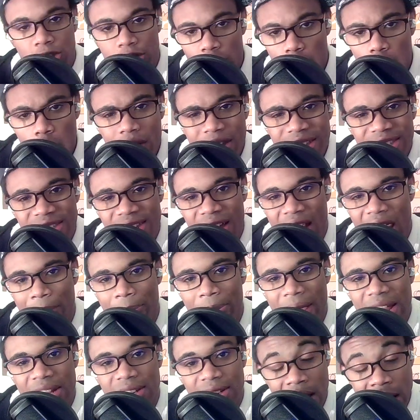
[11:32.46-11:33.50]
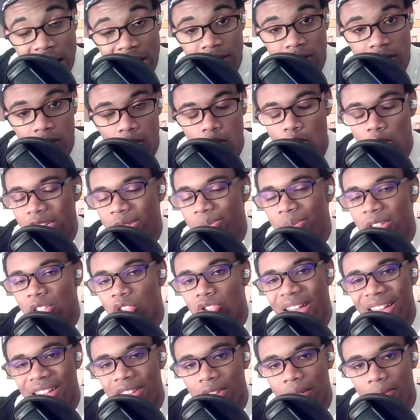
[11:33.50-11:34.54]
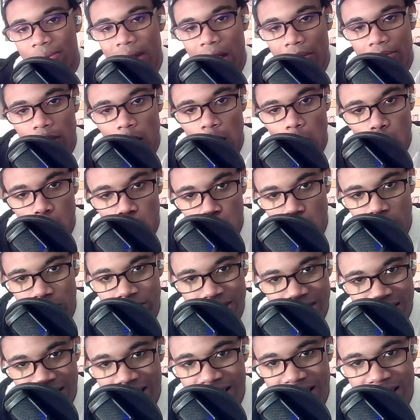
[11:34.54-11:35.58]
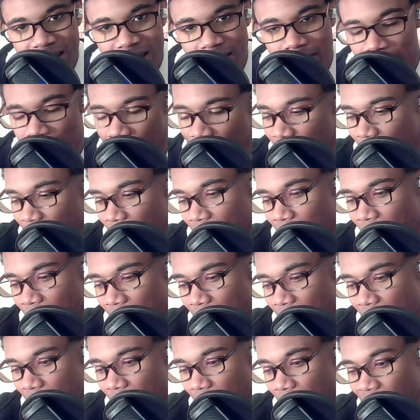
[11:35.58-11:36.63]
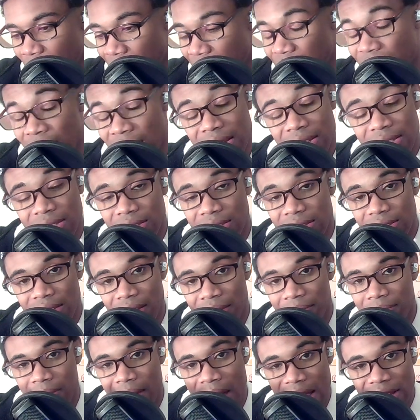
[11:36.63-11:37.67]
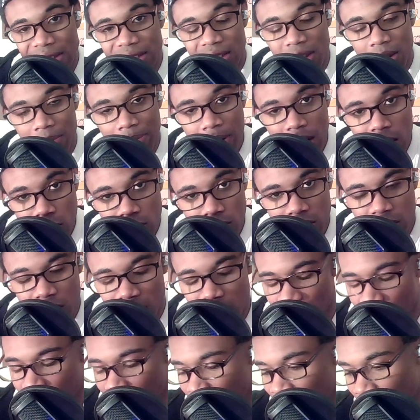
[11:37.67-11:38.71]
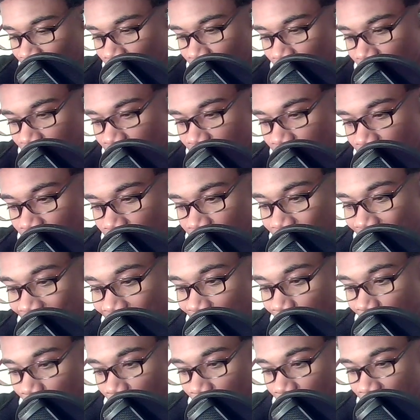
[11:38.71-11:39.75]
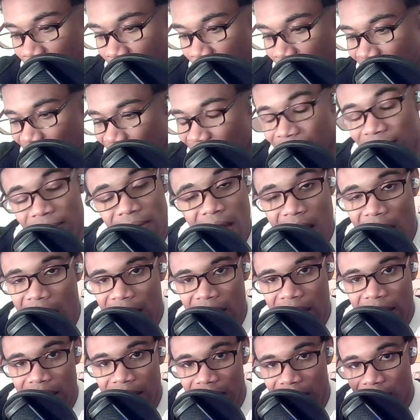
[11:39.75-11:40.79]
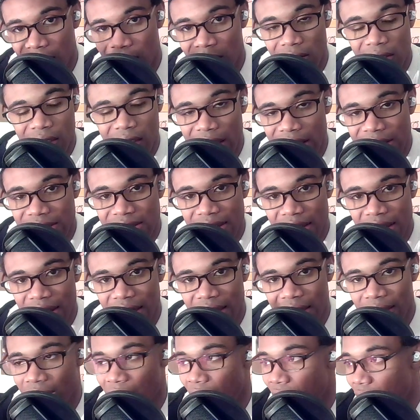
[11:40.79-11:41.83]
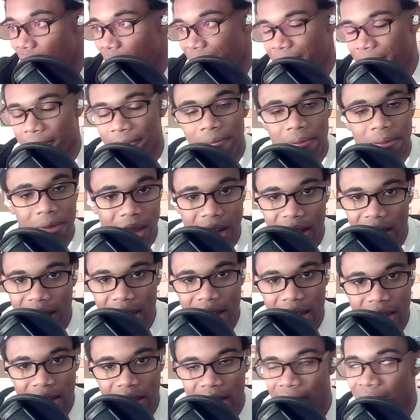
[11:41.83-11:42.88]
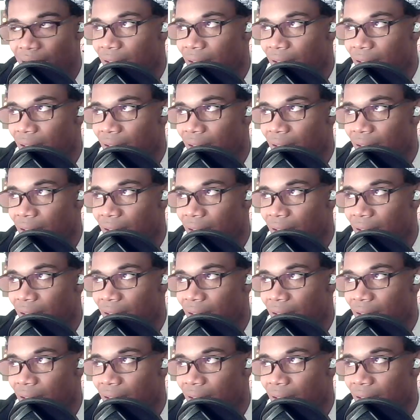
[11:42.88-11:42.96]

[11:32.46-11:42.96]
Joel gets caught by Nigel, who has been tracking them down the whole time, and it takes them back to the poachers, which they will be flying, or like setting off to fly,